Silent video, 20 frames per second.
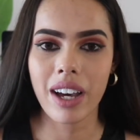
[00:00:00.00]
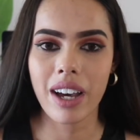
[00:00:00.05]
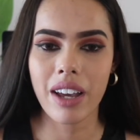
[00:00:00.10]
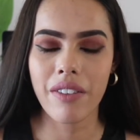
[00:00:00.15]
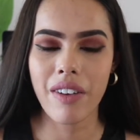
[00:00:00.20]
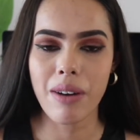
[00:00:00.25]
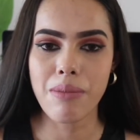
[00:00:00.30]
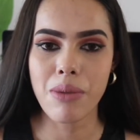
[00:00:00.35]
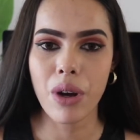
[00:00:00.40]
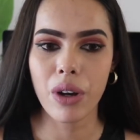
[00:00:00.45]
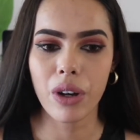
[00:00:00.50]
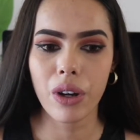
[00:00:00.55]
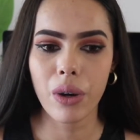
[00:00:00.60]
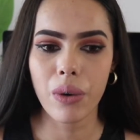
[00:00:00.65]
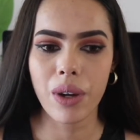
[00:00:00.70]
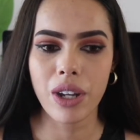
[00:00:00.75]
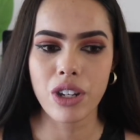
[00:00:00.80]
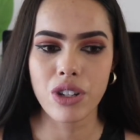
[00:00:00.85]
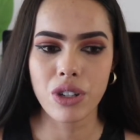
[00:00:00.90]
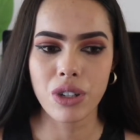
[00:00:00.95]
I'm not
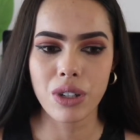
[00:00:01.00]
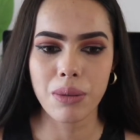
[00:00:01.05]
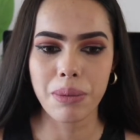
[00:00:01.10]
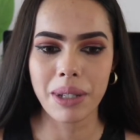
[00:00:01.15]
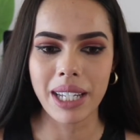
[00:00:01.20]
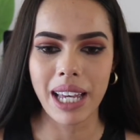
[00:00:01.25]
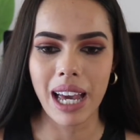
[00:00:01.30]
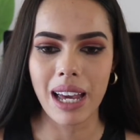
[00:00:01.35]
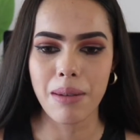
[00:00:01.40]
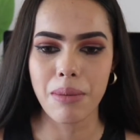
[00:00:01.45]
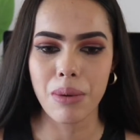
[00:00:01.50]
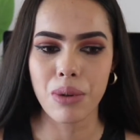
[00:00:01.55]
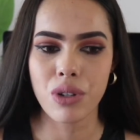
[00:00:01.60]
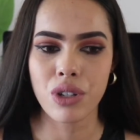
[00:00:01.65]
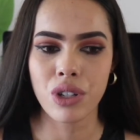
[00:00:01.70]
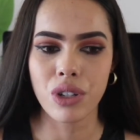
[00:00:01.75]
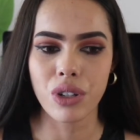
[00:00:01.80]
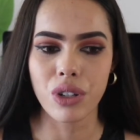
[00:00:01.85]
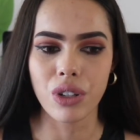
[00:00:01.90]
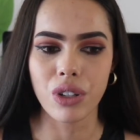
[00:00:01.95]
going to be able
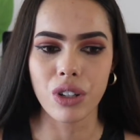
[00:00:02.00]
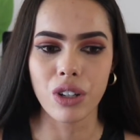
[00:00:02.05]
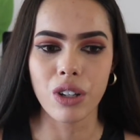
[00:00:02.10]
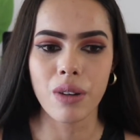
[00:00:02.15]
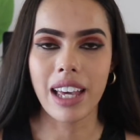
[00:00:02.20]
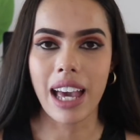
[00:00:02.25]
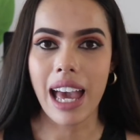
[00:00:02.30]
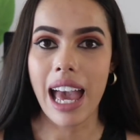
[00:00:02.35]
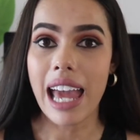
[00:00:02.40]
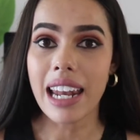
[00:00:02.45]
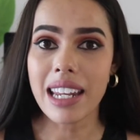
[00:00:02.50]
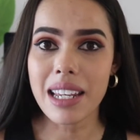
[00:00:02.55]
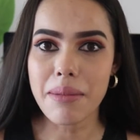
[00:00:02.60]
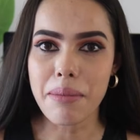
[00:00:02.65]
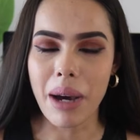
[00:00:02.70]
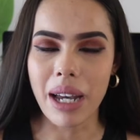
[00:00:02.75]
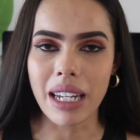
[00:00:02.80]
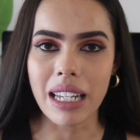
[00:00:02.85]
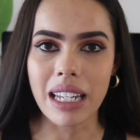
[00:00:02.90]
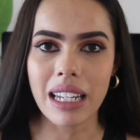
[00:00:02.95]
to get any
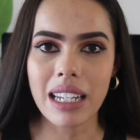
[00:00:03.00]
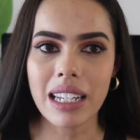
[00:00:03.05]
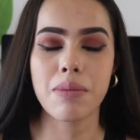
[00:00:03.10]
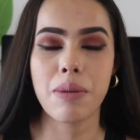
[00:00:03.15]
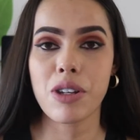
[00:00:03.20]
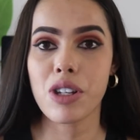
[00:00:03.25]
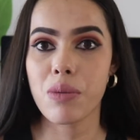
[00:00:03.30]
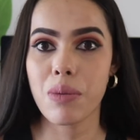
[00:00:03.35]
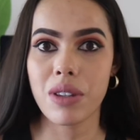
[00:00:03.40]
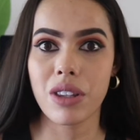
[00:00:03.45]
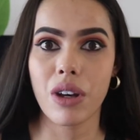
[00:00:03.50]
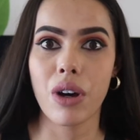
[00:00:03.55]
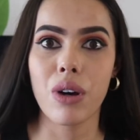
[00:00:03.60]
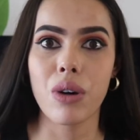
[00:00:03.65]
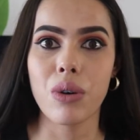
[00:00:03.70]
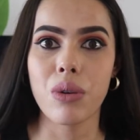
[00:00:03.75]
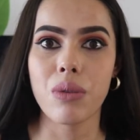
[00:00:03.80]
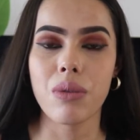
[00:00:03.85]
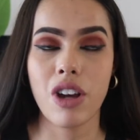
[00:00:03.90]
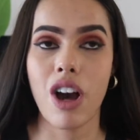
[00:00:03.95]
money, especially with the
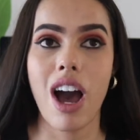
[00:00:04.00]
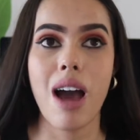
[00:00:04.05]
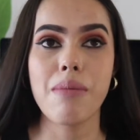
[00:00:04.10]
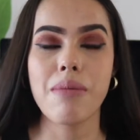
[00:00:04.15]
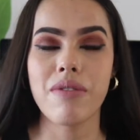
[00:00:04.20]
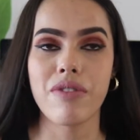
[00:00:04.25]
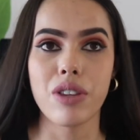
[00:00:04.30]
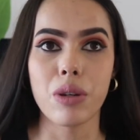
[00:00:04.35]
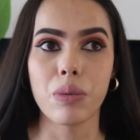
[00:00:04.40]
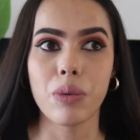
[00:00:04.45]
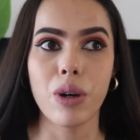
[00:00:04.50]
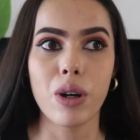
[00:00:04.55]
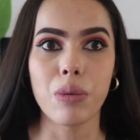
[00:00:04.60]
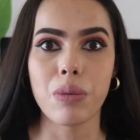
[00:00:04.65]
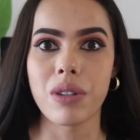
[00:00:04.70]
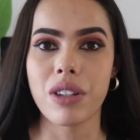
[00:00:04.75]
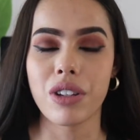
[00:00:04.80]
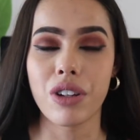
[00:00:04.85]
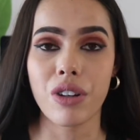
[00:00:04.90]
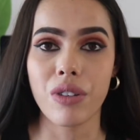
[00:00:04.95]
whole time of the world
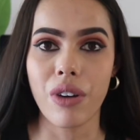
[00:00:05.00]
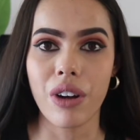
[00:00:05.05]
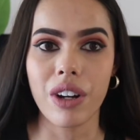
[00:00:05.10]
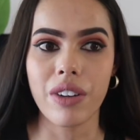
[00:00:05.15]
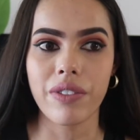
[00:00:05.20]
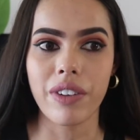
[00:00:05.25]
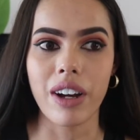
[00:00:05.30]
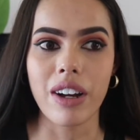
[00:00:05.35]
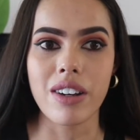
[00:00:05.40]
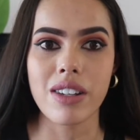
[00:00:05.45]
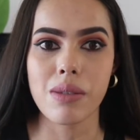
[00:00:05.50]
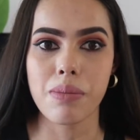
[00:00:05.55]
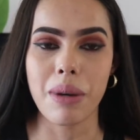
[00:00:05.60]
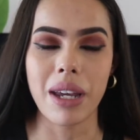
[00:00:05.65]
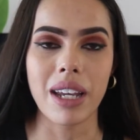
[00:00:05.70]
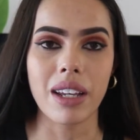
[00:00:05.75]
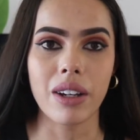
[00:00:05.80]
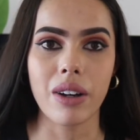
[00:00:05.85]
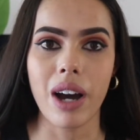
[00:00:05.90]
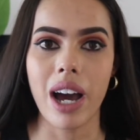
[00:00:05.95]
with the coronavirus
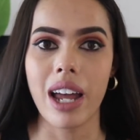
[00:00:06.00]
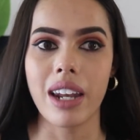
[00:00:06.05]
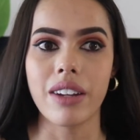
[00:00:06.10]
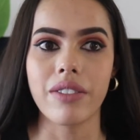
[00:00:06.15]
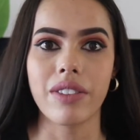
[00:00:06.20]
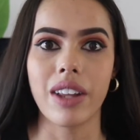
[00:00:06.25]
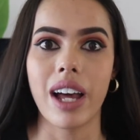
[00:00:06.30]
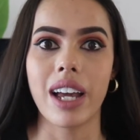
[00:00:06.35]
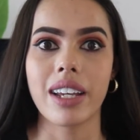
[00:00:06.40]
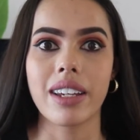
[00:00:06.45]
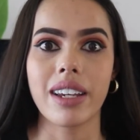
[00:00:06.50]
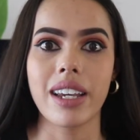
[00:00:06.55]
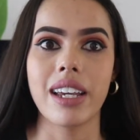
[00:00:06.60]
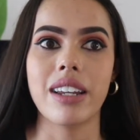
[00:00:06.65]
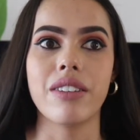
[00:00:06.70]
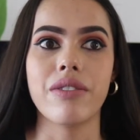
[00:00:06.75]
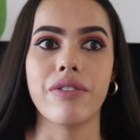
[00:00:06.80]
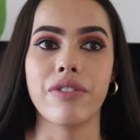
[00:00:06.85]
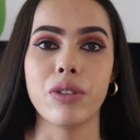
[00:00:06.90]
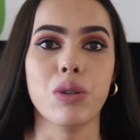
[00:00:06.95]
being kind of like
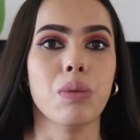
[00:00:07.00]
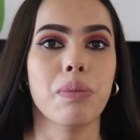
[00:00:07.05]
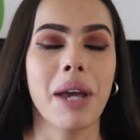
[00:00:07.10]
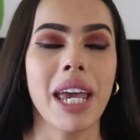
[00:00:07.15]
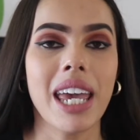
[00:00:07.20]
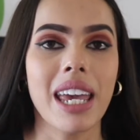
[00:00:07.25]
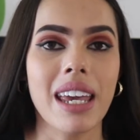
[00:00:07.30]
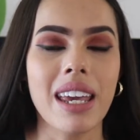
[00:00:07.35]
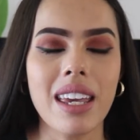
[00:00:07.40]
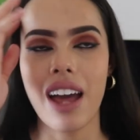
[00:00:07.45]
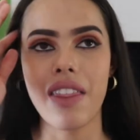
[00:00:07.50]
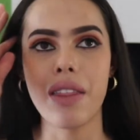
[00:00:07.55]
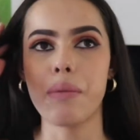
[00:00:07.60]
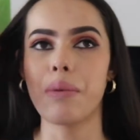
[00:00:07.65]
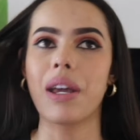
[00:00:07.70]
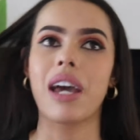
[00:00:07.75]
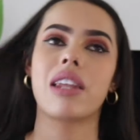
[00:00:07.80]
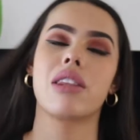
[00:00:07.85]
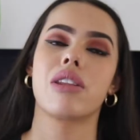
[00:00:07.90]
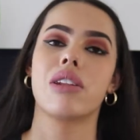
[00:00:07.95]
in full peak, and then we
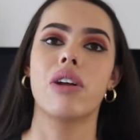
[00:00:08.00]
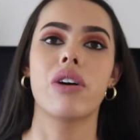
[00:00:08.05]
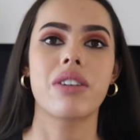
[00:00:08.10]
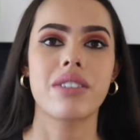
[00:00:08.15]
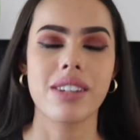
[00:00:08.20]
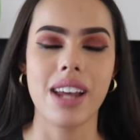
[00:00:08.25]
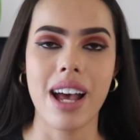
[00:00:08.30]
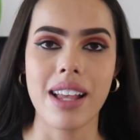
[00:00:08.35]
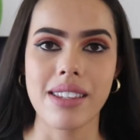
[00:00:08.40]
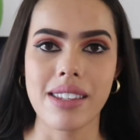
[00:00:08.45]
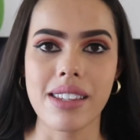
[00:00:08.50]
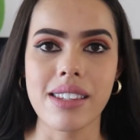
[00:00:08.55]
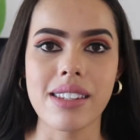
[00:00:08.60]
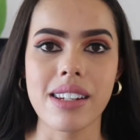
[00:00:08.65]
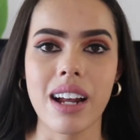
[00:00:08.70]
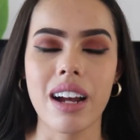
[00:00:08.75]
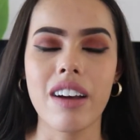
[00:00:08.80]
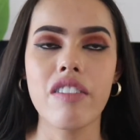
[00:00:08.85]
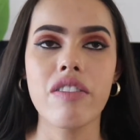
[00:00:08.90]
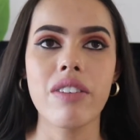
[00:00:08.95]
had the lockdowns and
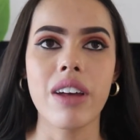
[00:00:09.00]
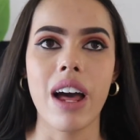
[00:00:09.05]
stuff,